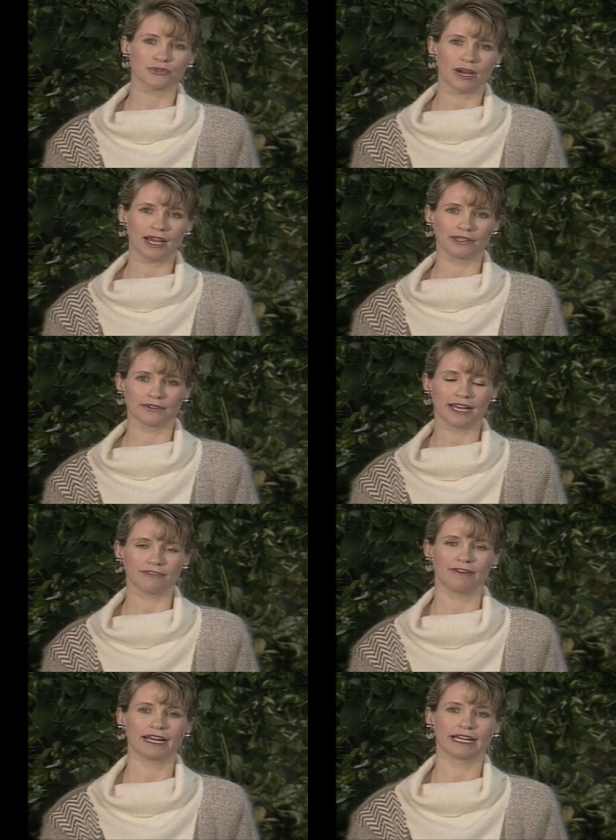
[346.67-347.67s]
trial are now
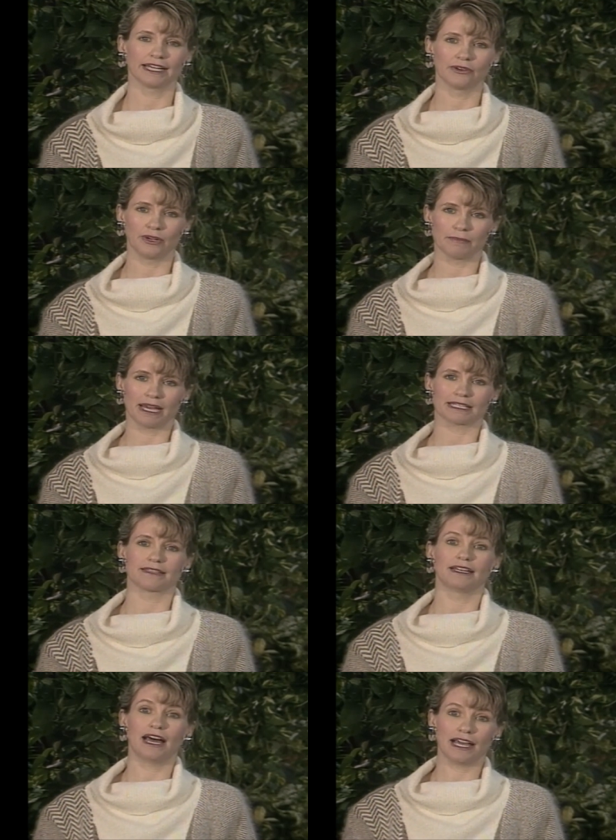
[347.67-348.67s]
finally going back to
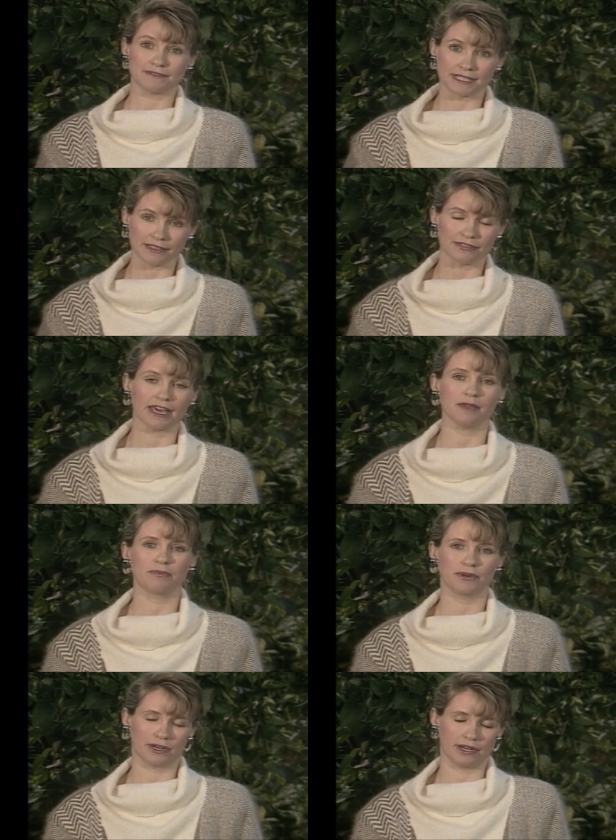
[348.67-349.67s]
the lives that they
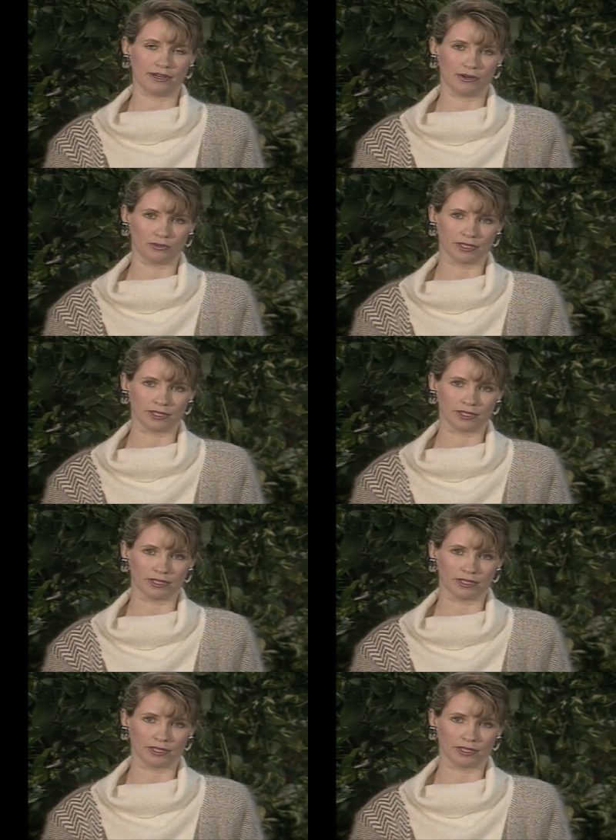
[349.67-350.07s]
put on hold.